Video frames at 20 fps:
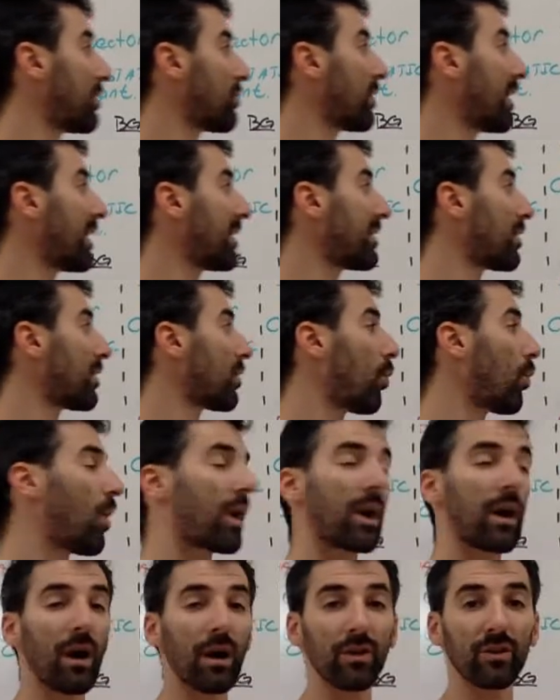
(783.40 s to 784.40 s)
a regular
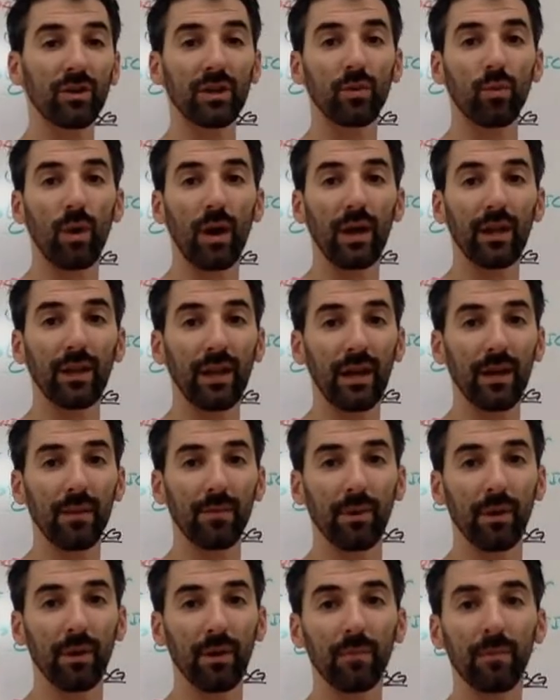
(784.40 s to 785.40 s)
100-watt
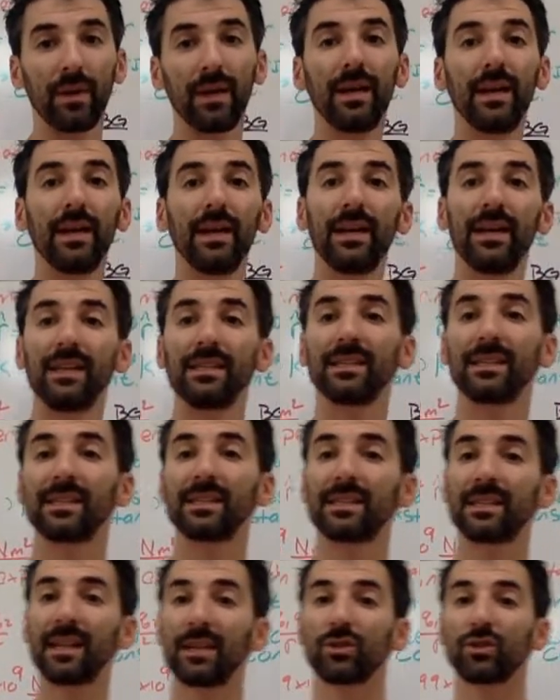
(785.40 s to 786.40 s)
light bulb is
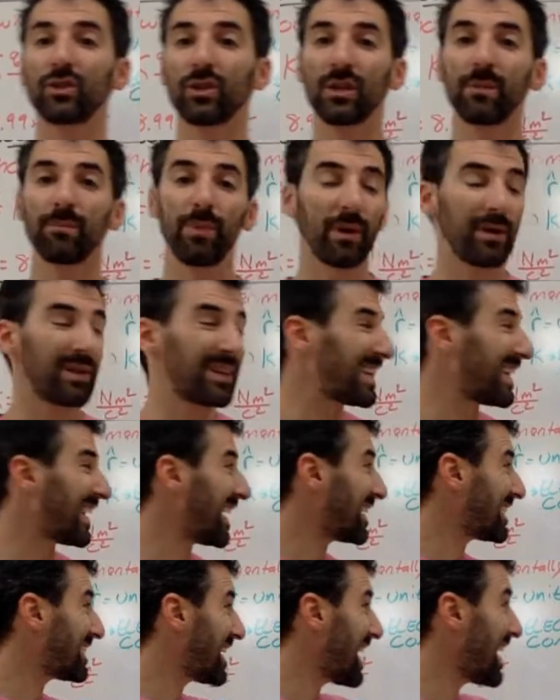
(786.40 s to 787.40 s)
essentially
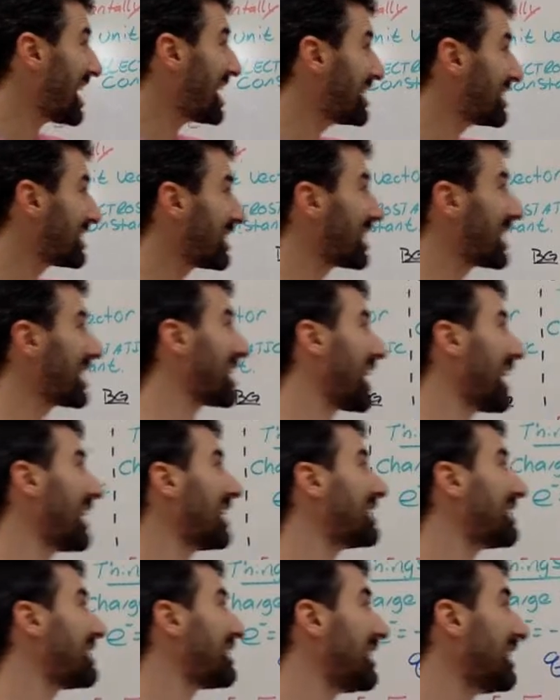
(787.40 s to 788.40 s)
pulling 10 to the
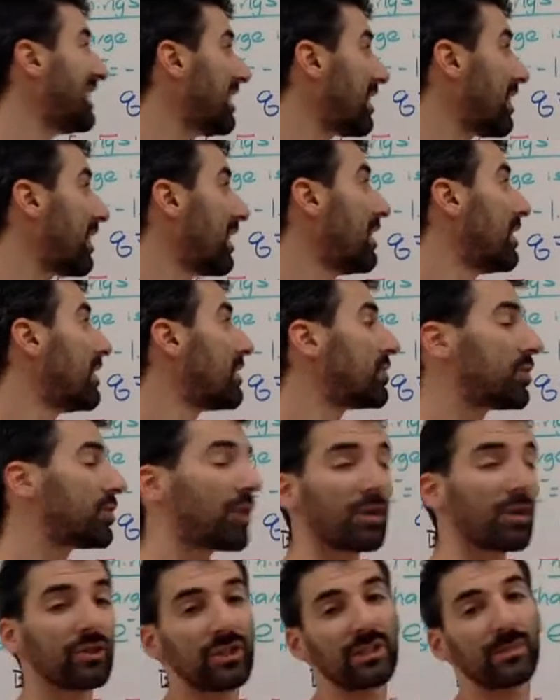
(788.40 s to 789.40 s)
19th
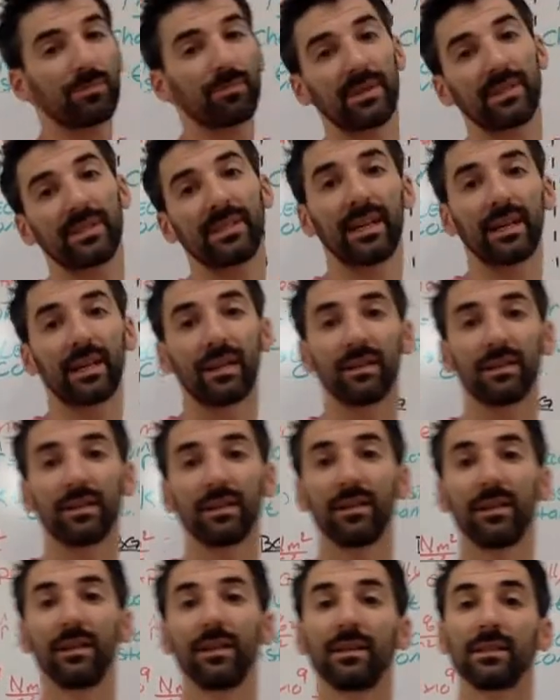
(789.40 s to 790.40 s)
charges per second.
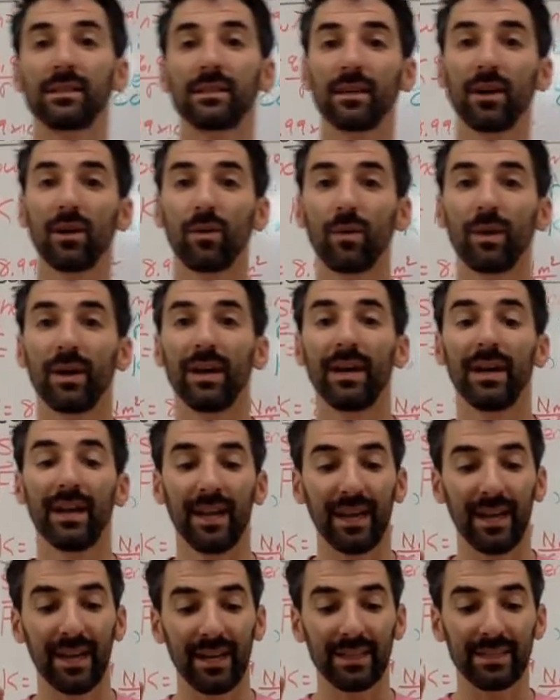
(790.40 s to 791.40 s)
So
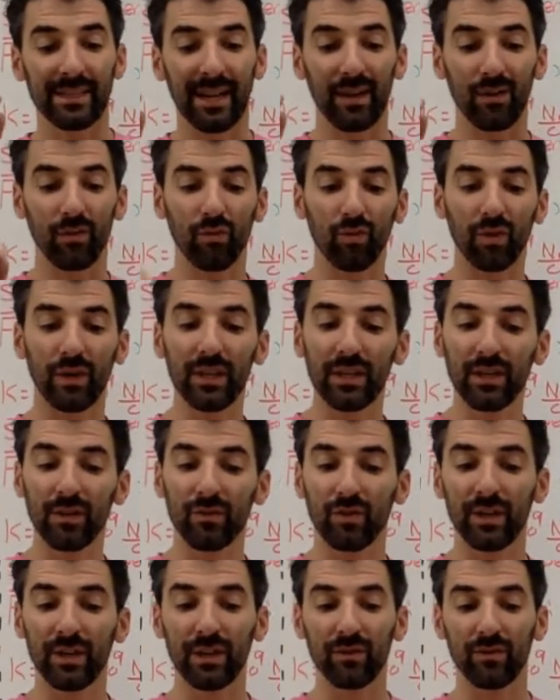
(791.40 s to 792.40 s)
it is a really,
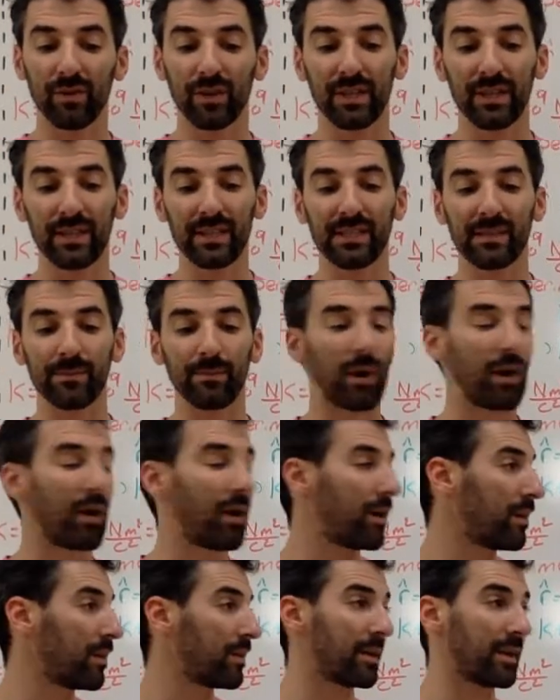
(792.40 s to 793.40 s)
really, really
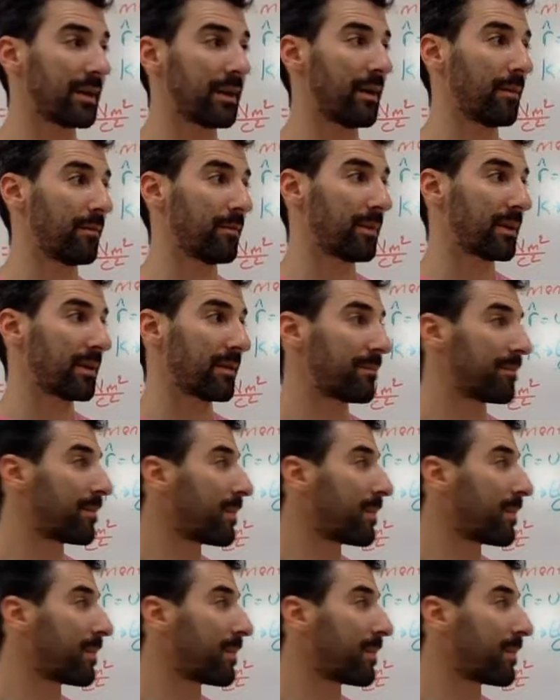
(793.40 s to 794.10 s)
small number.